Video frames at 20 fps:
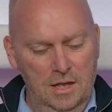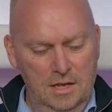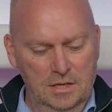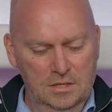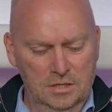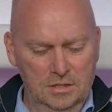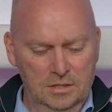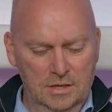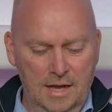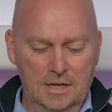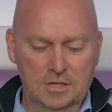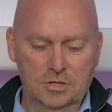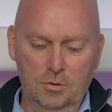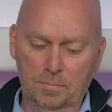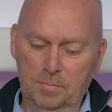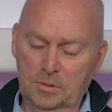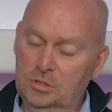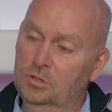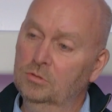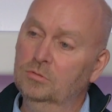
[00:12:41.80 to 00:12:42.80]
is a nice
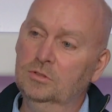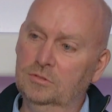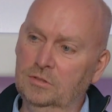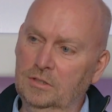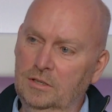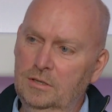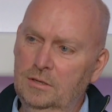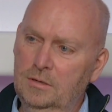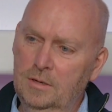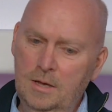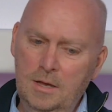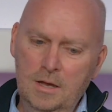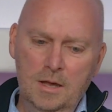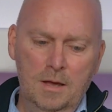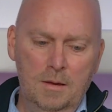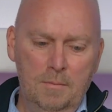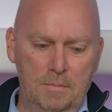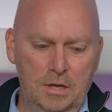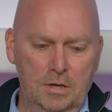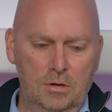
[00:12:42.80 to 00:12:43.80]
opportunity,
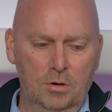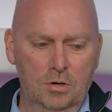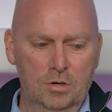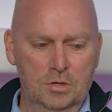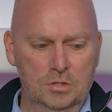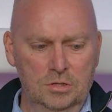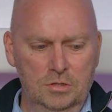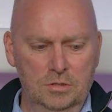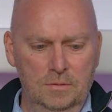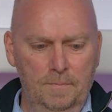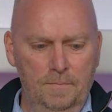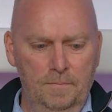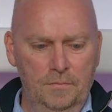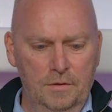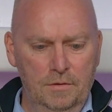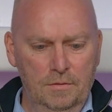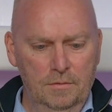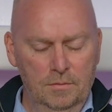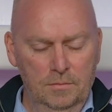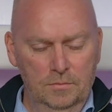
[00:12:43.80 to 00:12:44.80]
because
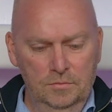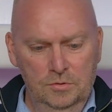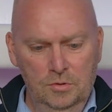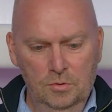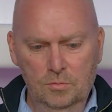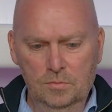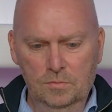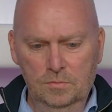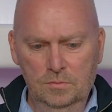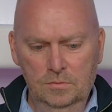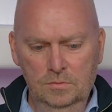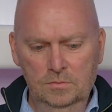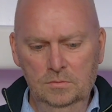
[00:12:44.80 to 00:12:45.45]
to